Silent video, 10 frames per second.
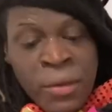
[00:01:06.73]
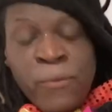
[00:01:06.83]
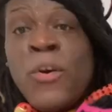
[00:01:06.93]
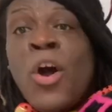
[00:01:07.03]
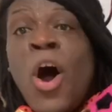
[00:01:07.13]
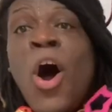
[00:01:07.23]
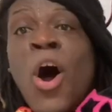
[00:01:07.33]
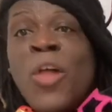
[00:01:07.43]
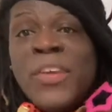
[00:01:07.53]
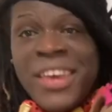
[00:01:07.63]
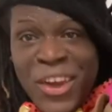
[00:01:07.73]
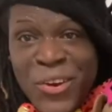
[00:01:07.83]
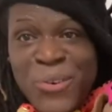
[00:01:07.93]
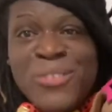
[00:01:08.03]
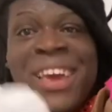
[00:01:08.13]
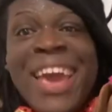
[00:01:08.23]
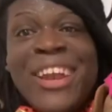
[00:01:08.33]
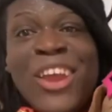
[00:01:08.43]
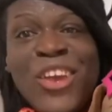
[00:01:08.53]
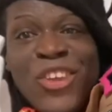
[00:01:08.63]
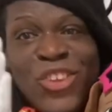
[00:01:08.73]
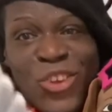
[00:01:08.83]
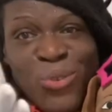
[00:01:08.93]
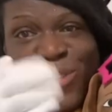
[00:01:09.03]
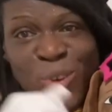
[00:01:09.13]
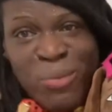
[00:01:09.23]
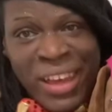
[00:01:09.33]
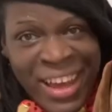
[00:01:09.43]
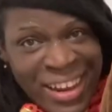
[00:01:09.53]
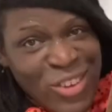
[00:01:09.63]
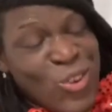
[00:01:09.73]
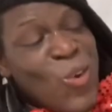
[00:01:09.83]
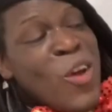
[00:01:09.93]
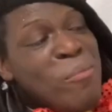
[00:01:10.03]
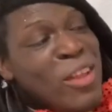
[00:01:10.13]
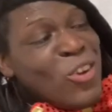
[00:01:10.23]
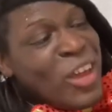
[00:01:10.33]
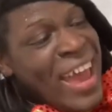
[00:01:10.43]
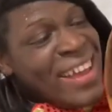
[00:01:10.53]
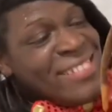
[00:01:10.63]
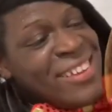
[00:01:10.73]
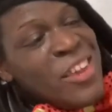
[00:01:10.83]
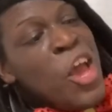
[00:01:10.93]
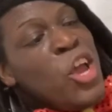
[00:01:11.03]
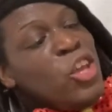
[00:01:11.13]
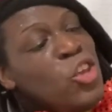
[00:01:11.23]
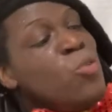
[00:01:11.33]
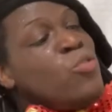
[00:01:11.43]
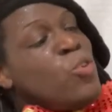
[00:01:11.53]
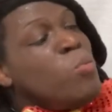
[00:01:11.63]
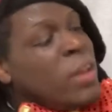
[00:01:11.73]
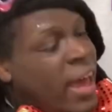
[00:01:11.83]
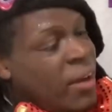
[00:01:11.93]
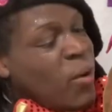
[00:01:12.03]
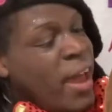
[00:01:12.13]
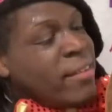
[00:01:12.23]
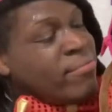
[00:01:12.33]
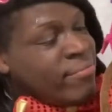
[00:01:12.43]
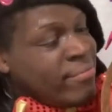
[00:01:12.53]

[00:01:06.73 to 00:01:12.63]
for all the kiddos in YouTube land, and Doremi Learning Antics YouTube land, right?